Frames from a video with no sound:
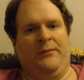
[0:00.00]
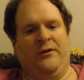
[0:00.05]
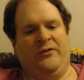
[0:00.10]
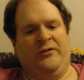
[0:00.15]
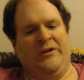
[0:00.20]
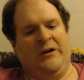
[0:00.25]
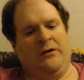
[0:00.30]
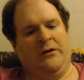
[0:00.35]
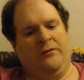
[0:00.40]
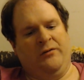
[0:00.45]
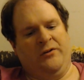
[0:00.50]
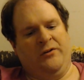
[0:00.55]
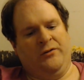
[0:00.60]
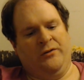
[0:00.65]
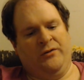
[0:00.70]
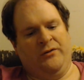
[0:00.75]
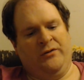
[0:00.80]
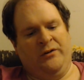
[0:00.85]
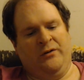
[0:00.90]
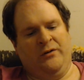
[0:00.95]
their
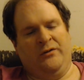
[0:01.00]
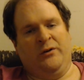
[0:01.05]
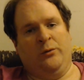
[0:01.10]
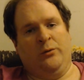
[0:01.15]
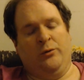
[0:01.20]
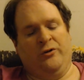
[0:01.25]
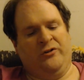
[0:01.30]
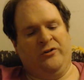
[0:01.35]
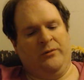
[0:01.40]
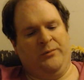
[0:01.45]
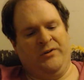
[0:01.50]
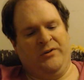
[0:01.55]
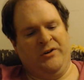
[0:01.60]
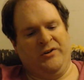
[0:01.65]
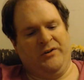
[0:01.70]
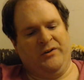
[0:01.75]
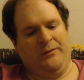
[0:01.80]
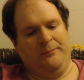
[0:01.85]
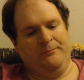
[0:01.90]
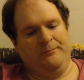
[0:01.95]
sacrificial, their worship
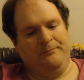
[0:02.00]
system.